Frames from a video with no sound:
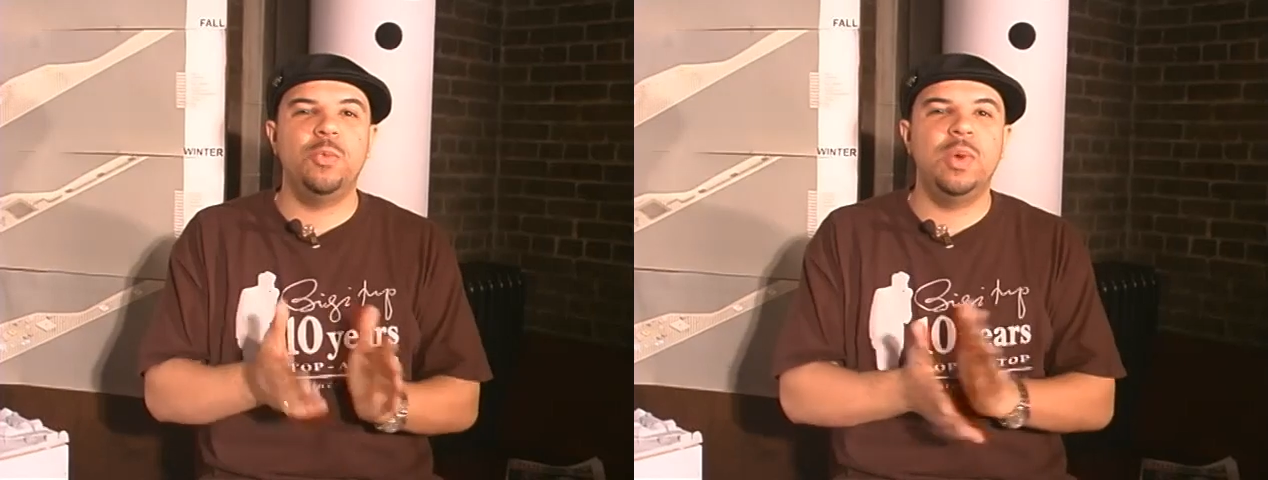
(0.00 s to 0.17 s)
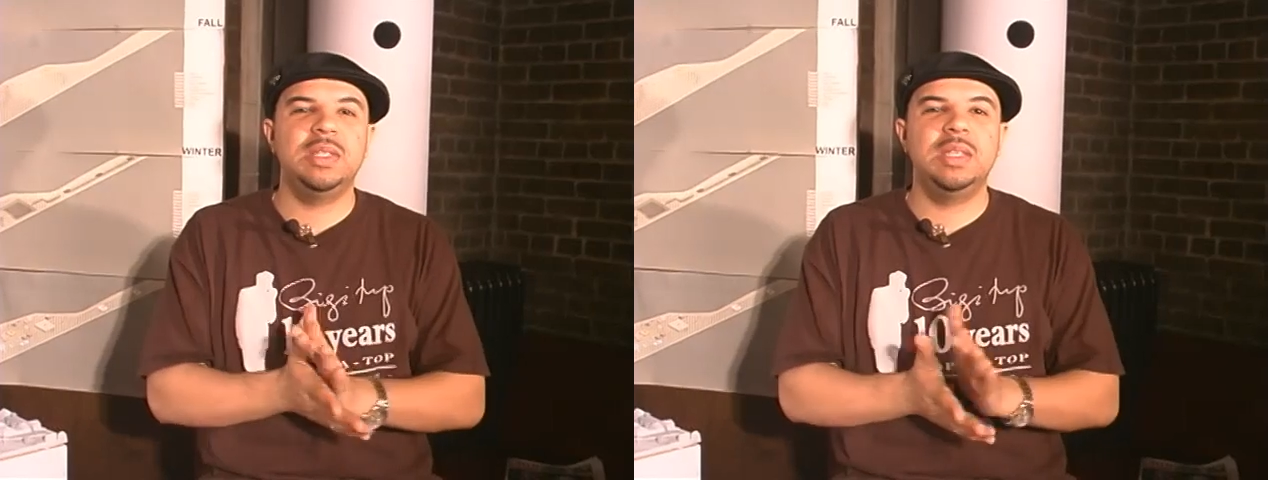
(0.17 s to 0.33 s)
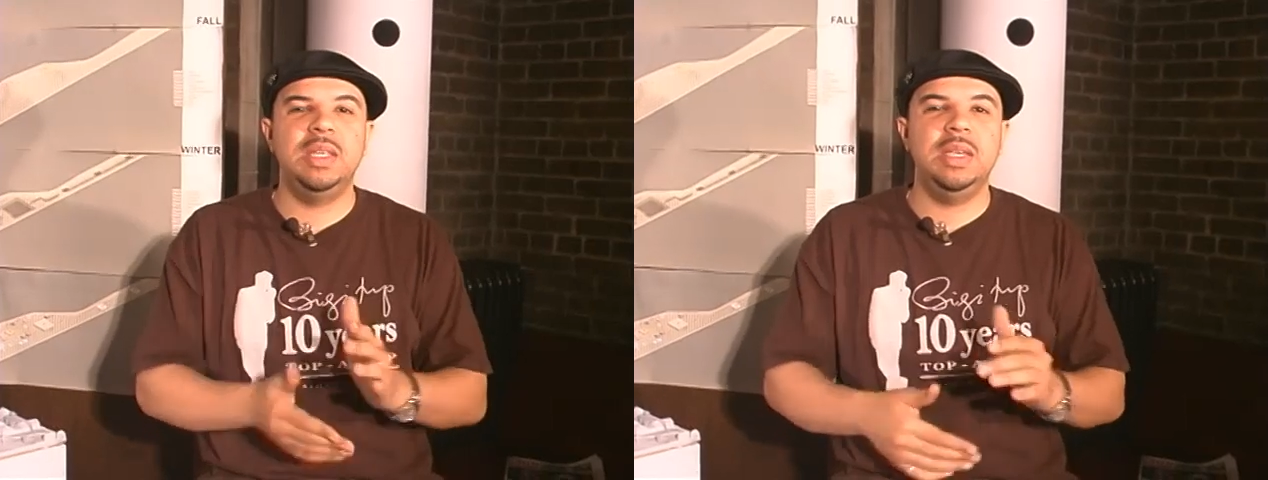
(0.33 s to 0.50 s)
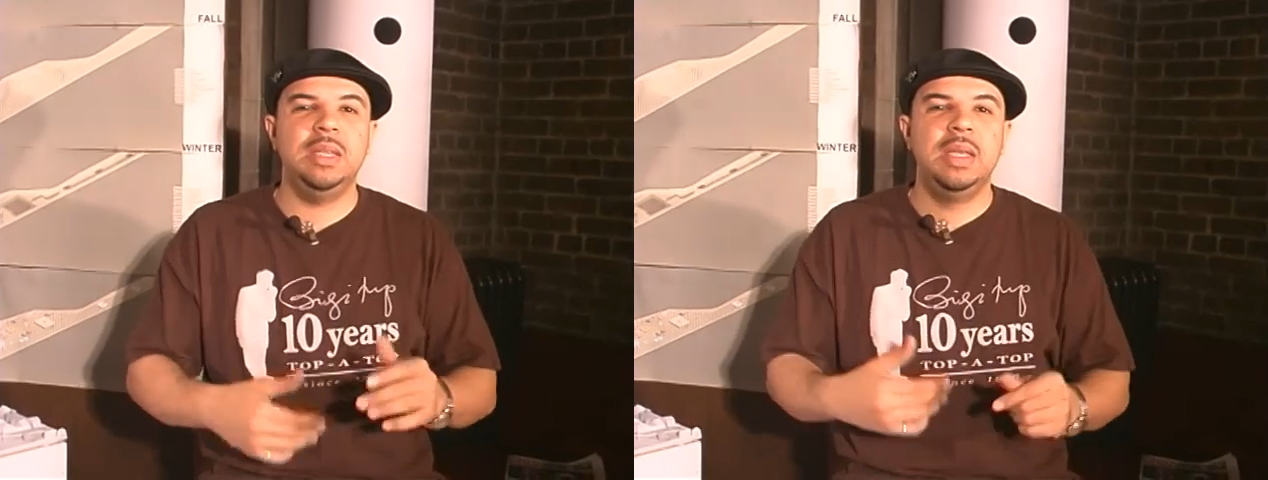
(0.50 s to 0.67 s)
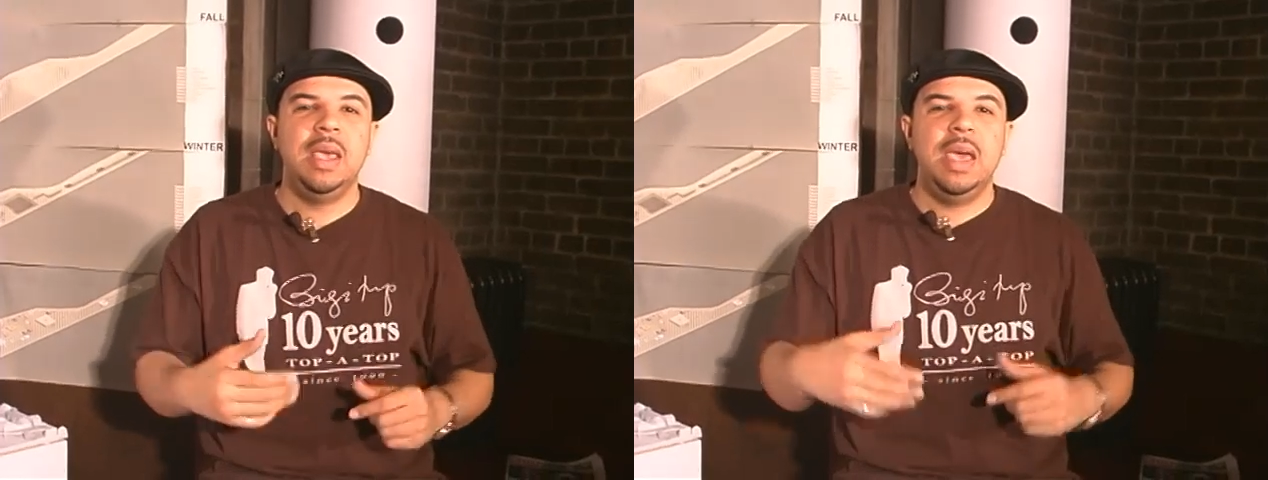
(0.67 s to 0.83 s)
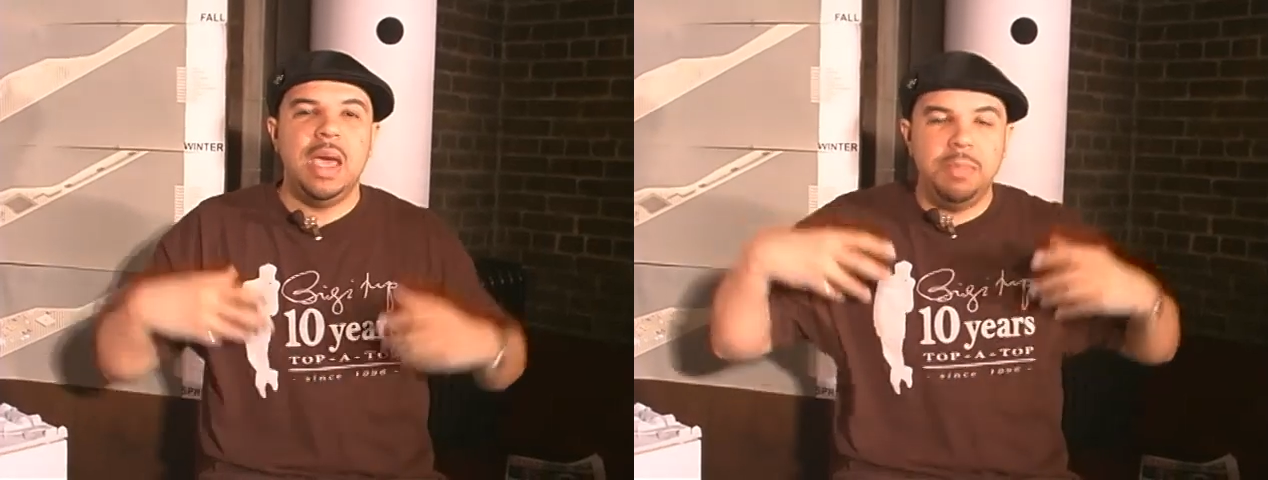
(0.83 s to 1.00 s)
to resonate
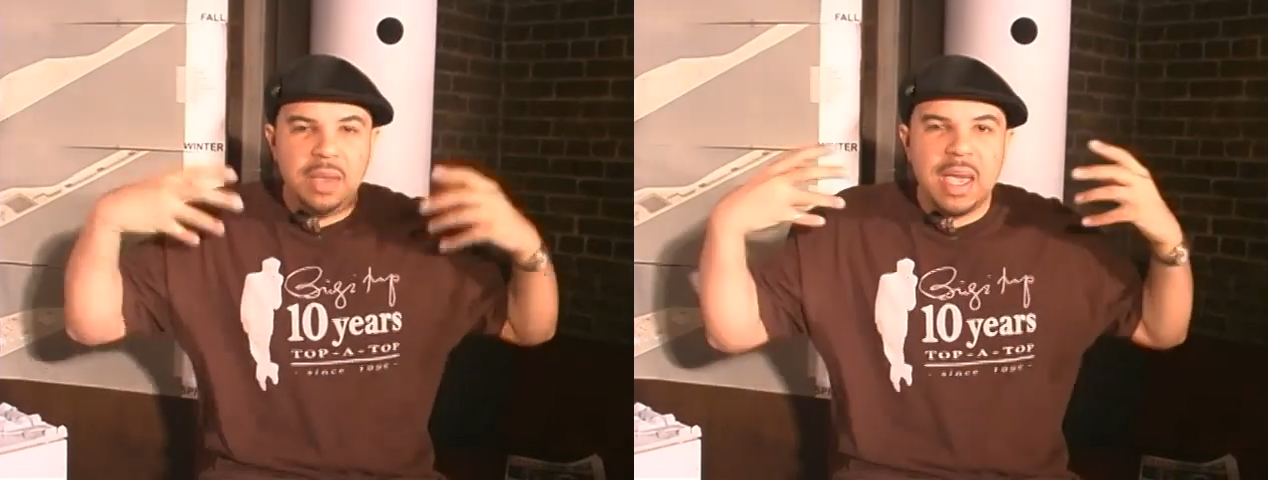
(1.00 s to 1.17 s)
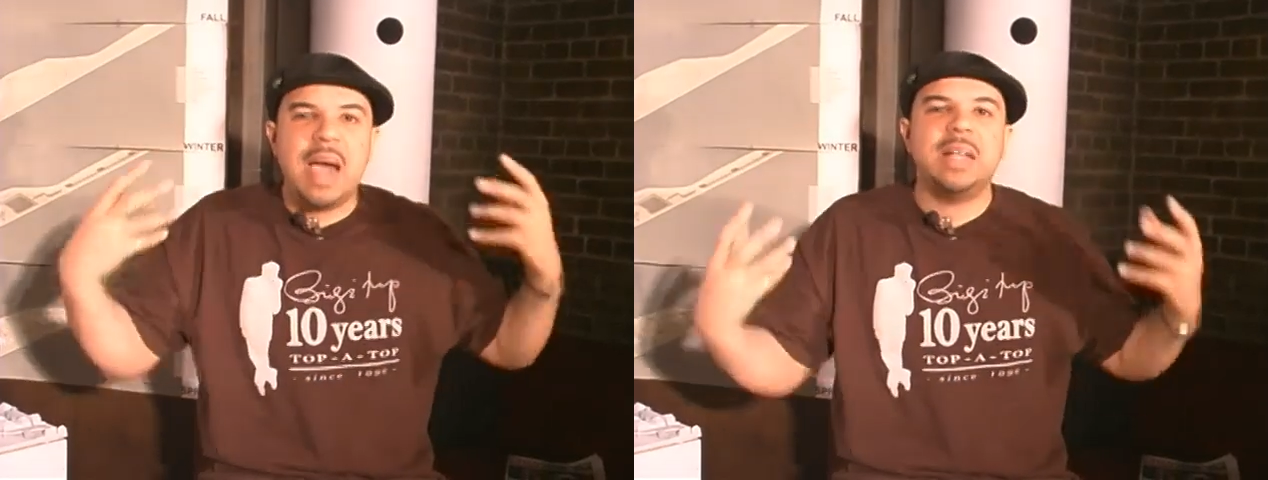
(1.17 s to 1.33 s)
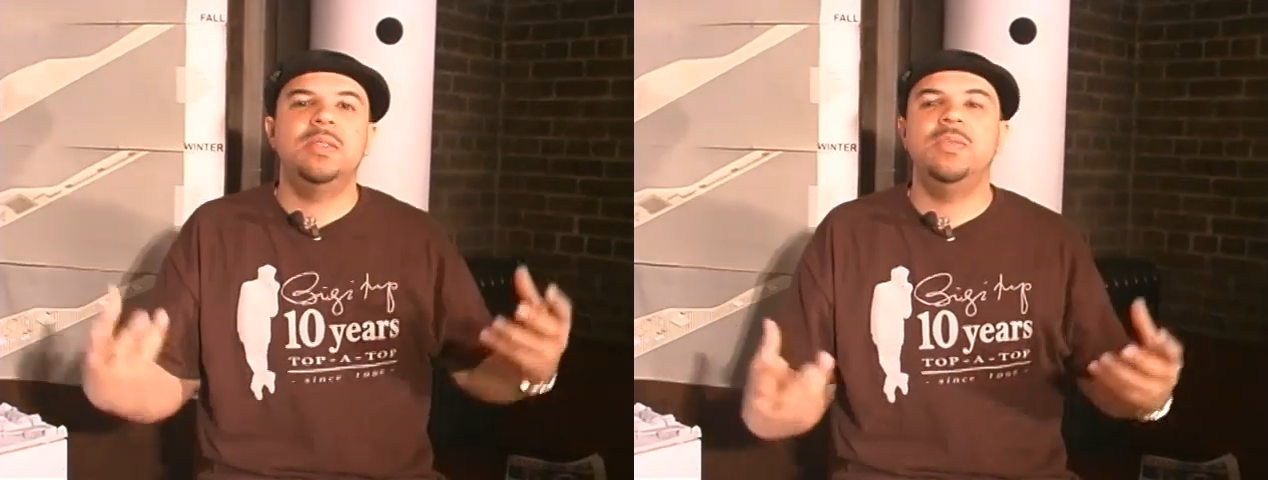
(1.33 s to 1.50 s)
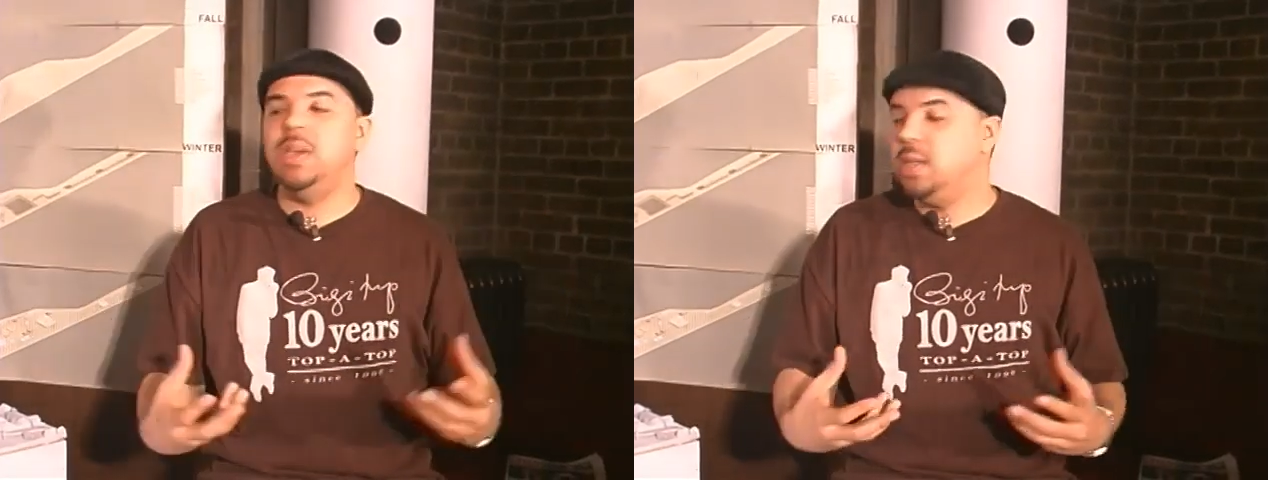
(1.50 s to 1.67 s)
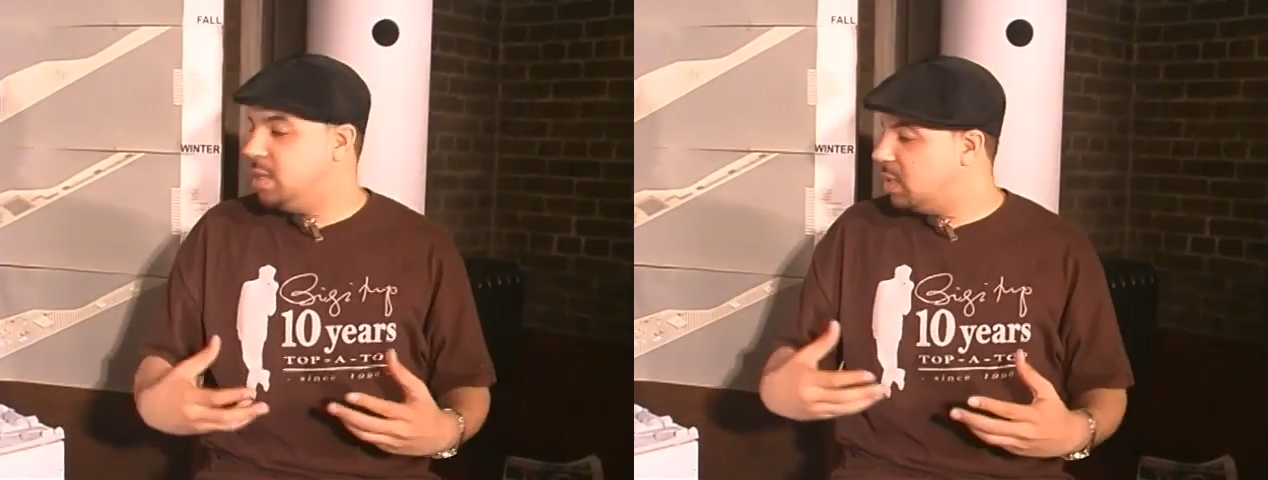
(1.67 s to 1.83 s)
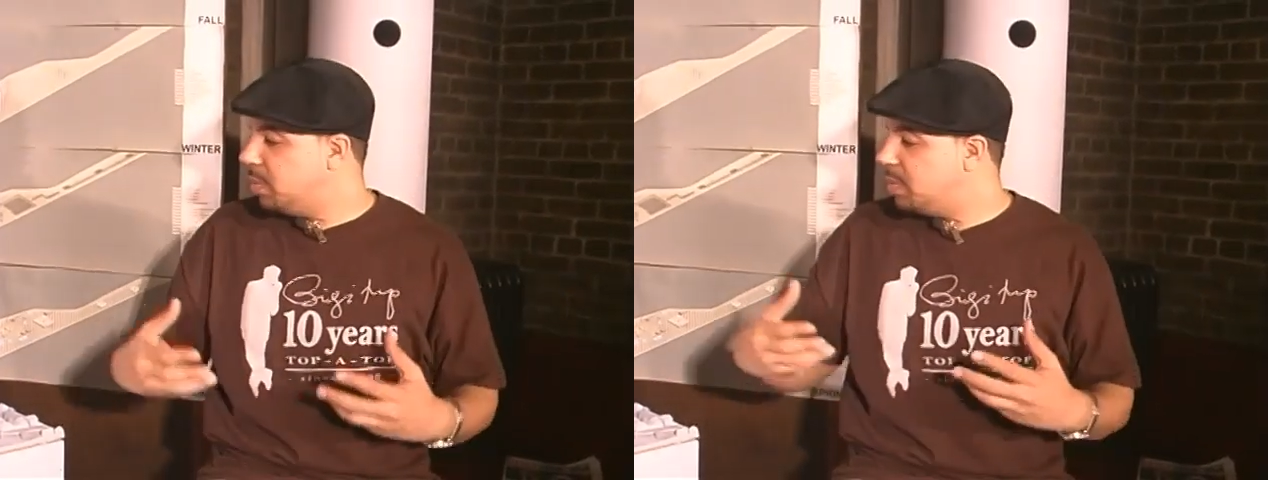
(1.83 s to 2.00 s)
and be
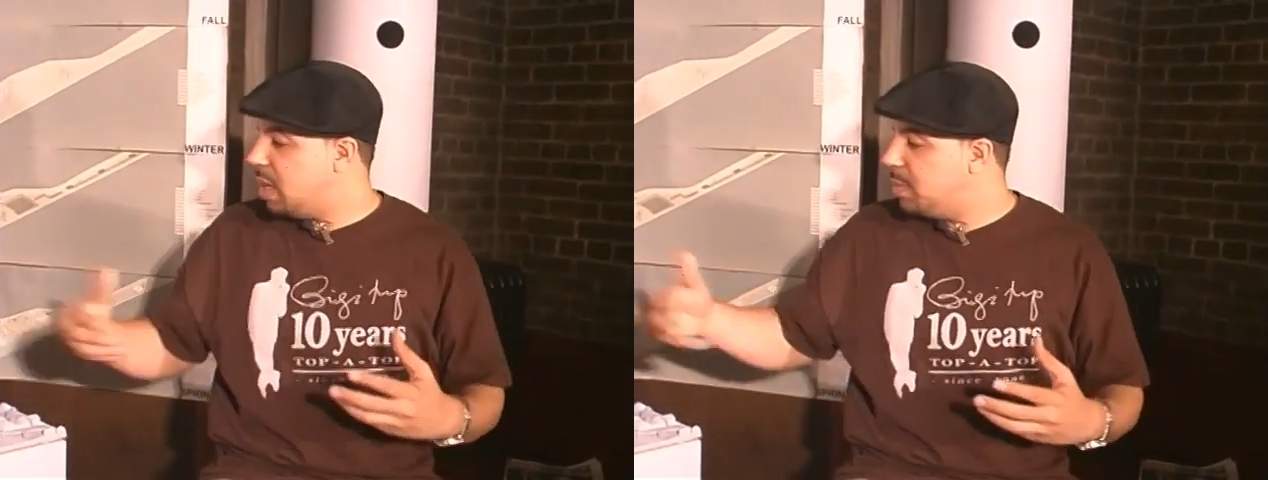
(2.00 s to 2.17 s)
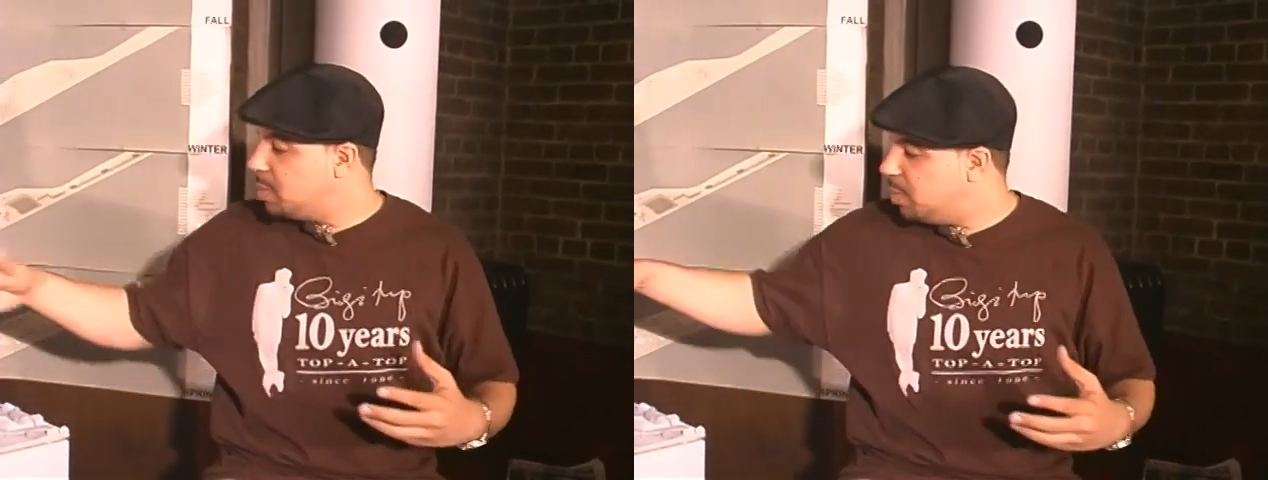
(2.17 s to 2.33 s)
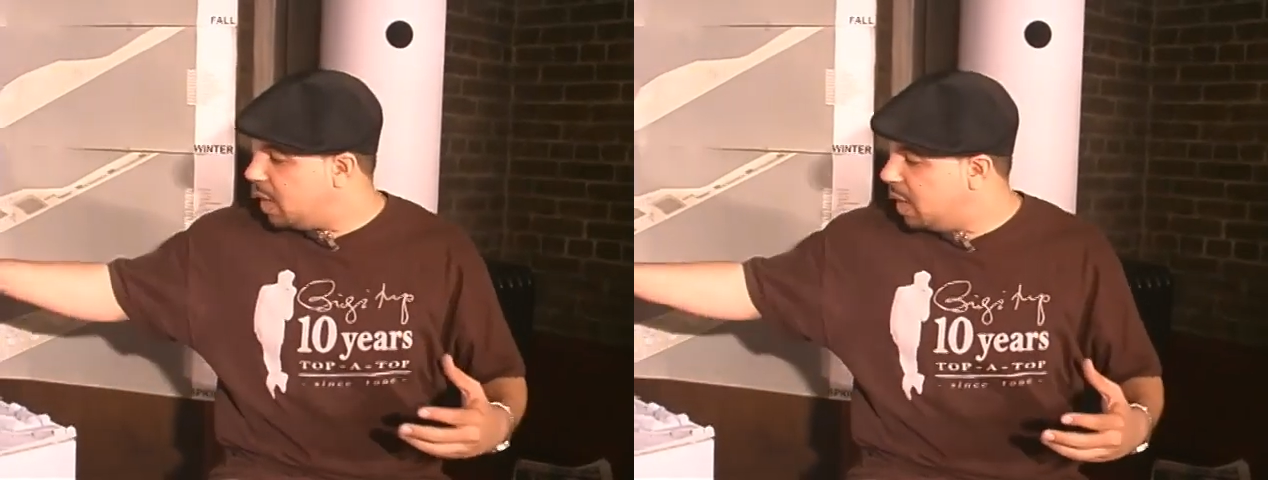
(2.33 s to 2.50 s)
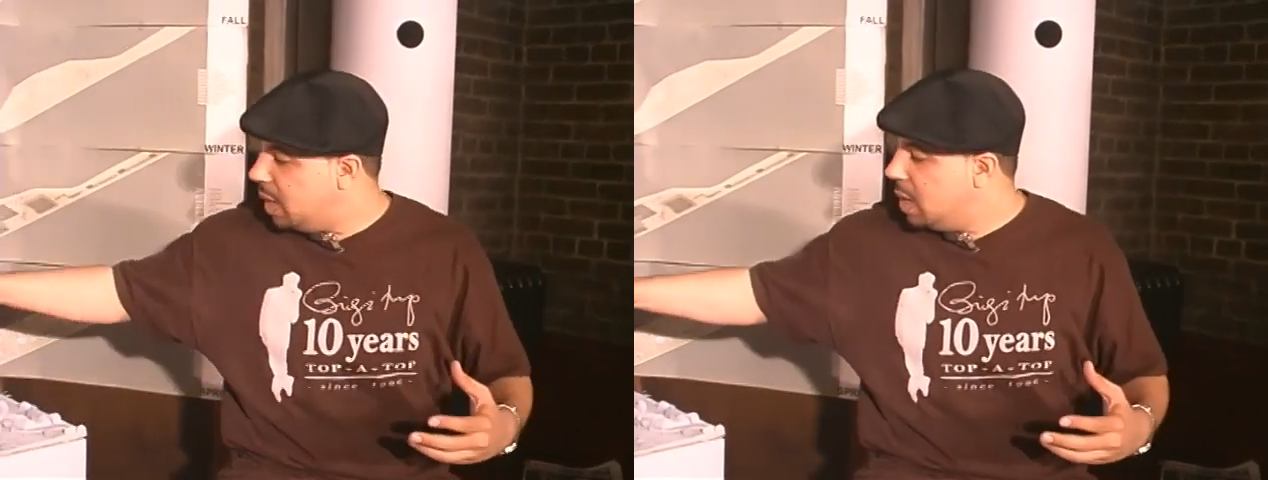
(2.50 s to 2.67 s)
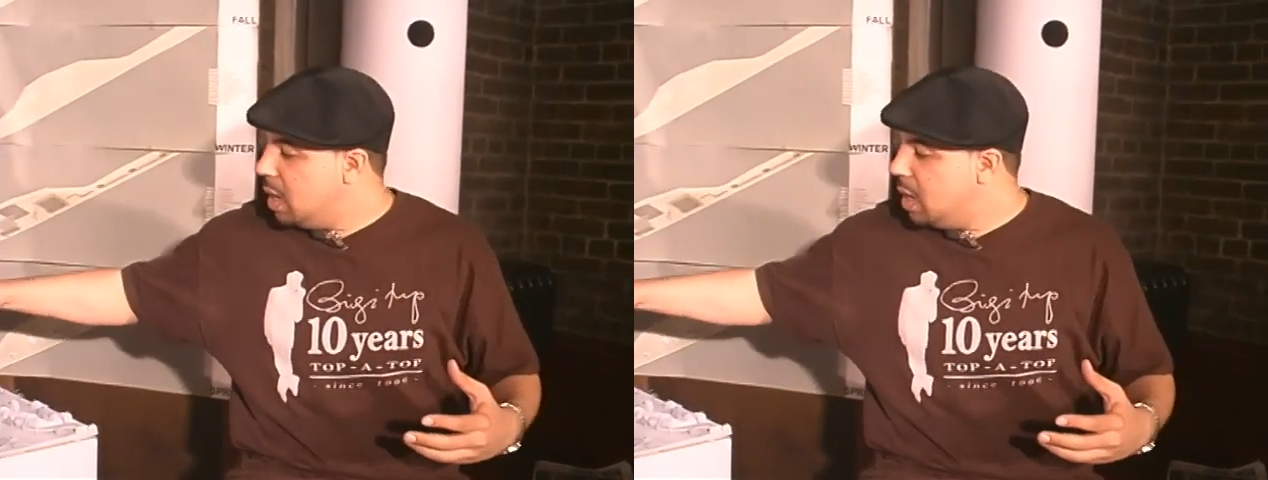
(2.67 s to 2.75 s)
activated, sometimes by